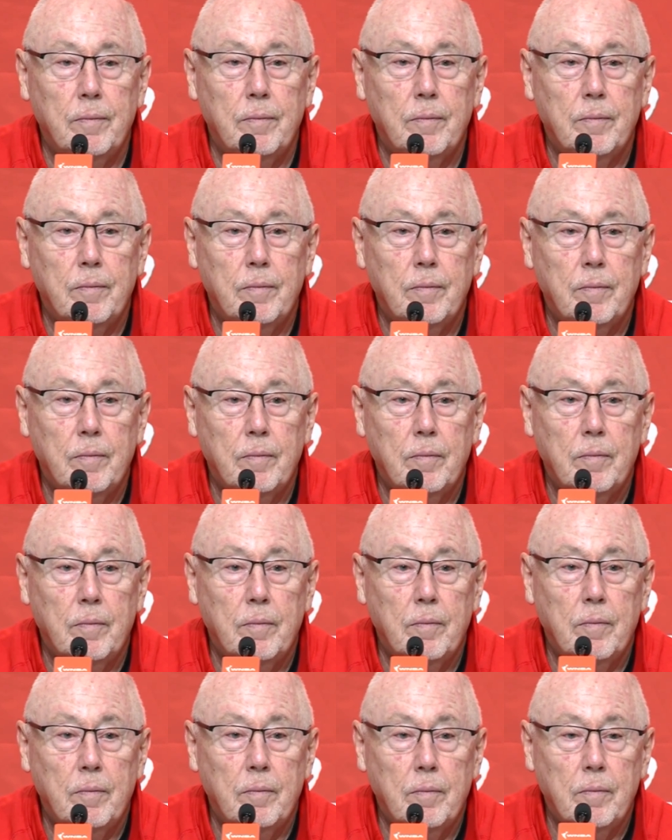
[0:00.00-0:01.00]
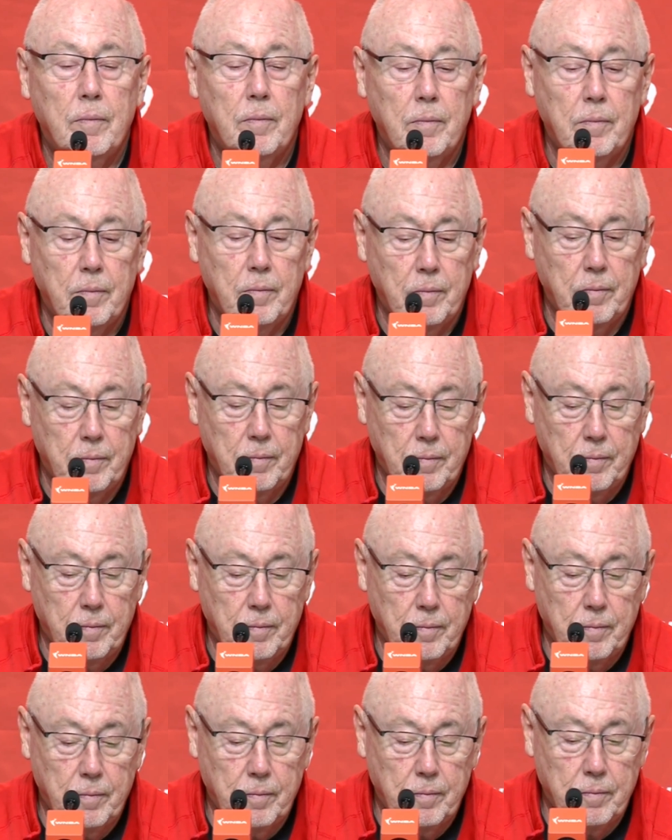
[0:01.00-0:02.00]

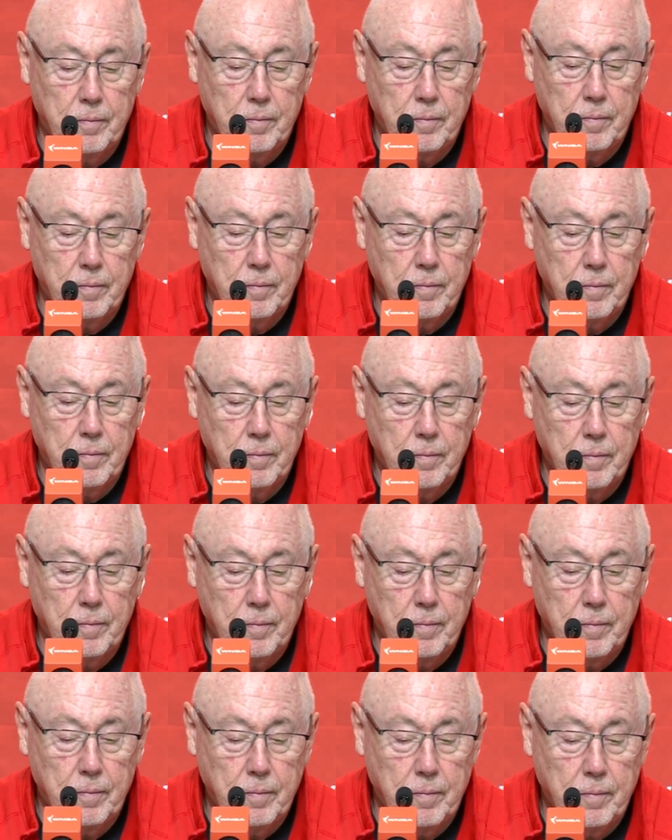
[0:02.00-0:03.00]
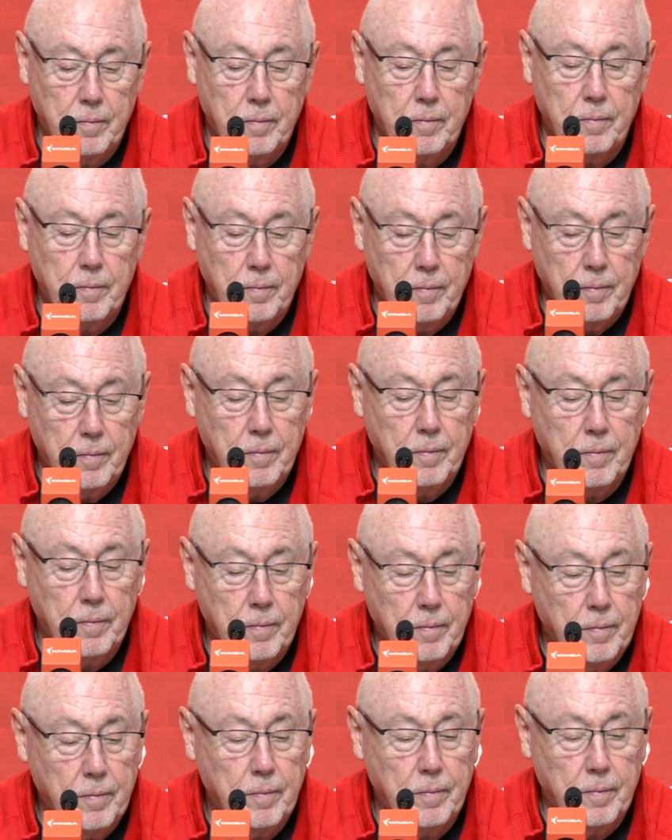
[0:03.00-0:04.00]

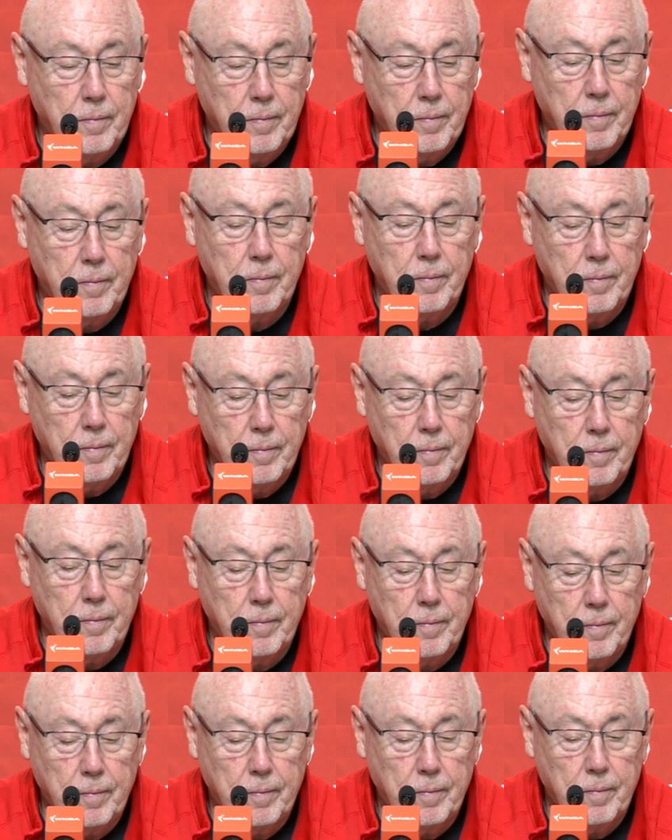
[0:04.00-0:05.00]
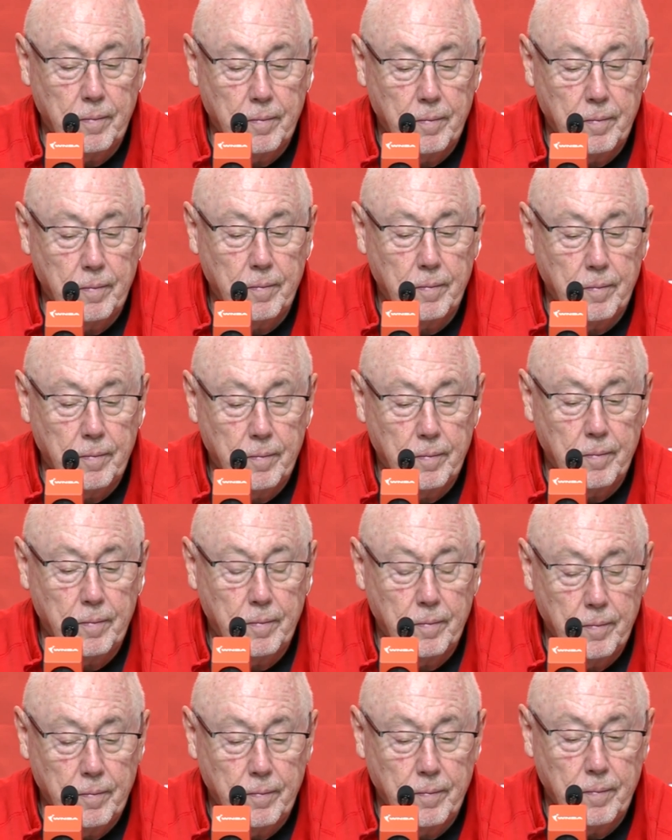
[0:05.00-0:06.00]

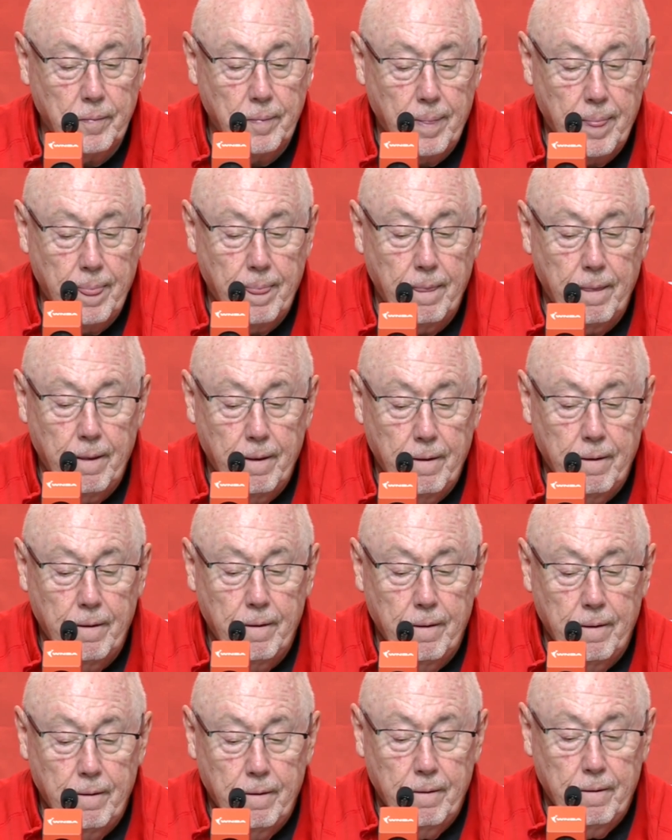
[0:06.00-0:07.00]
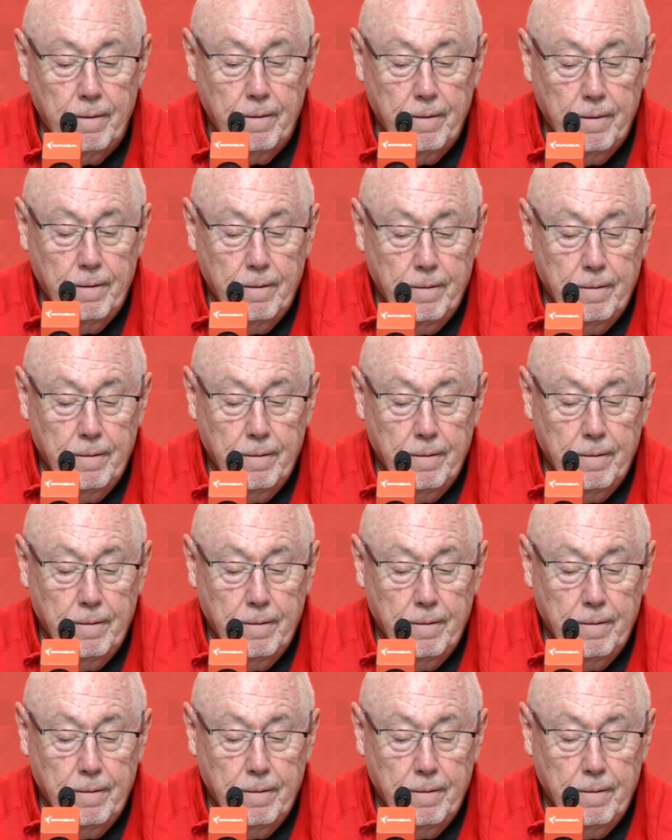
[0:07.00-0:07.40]
(no one is talking)